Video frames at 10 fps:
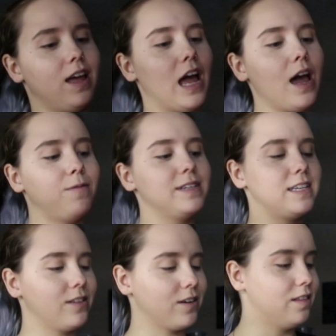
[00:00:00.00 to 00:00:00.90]
It was
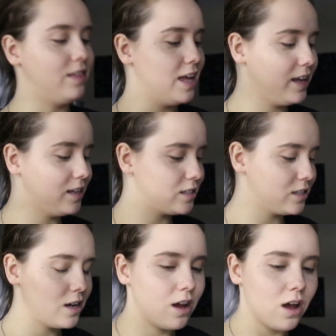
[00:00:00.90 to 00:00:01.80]
either this
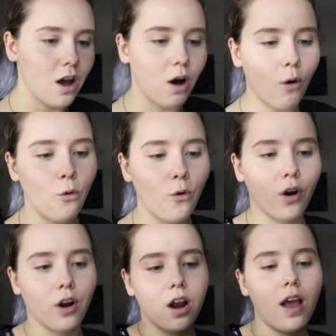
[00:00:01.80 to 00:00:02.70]

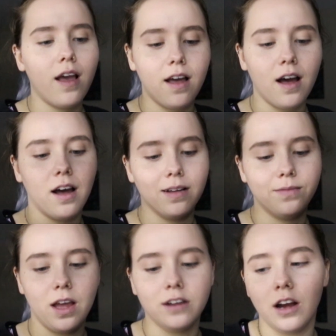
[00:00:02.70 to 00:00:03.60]
or
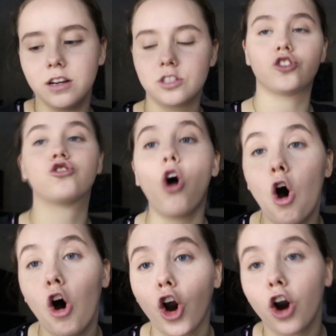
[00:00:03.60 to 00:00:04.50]
a
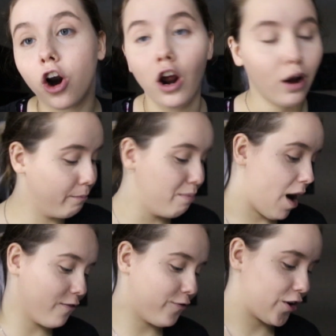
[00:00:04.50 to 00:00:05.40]
star
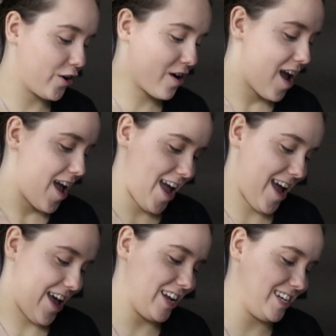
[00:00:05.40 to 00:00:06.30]
buffer
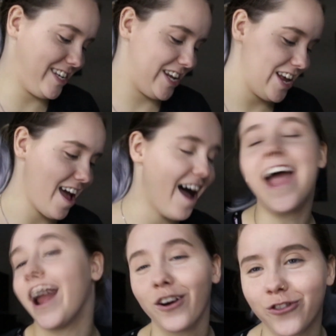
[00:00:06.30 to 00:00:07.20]
and a
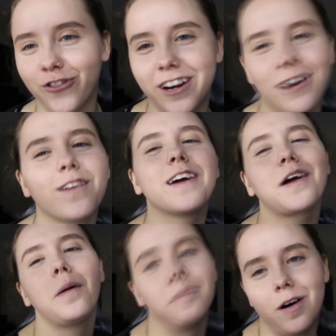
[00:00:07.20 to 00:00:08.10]
hair straightener.
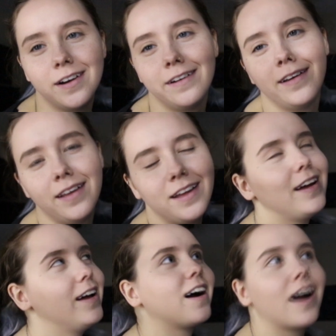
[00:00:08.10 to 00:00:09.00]
Like, come on.
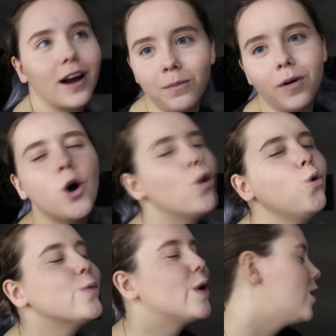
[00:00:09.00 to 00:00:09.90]

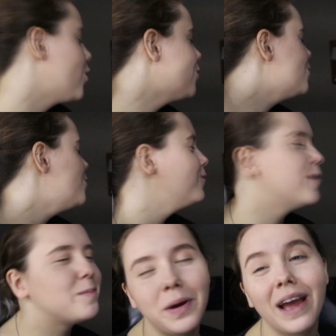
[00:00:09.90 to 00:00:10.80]
Who
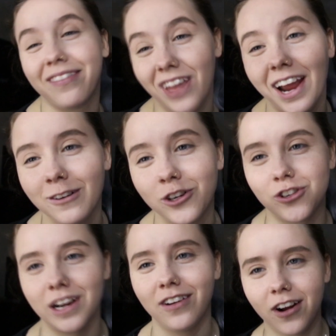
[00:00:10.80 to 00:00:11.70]
would pick the hair
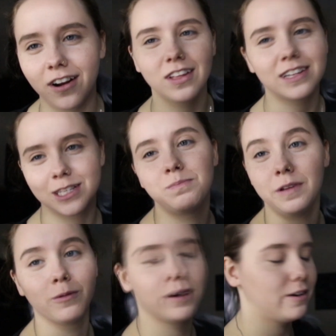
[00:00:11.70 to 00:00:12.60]
straightener? Let's
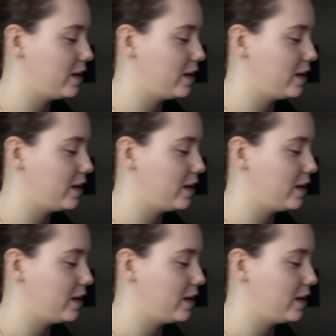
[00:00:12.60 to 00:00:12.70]
be real